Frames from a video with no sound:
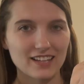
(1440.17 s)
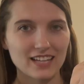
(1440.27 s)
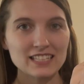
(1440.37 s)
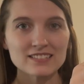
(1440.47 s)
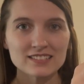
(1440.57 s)

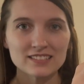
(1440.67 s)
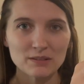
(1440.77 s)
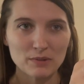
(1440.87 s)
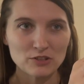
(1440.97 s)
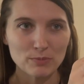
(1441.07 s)
Instantly
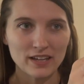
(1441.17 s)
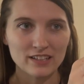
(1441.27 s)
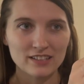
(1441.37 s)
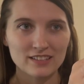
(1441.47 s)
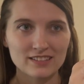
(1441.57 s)
much
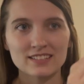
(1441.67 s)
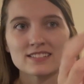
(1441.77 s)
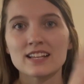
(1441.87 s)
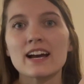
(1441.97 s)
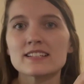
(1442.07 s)
better. The
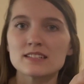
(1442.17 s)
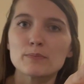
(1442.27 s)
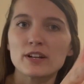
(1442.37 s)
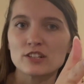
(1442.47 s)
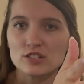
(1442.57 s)
size is
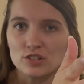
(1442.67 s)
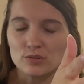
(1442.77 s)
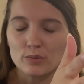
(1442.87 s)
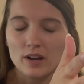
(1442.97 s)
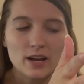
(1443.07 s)
better too.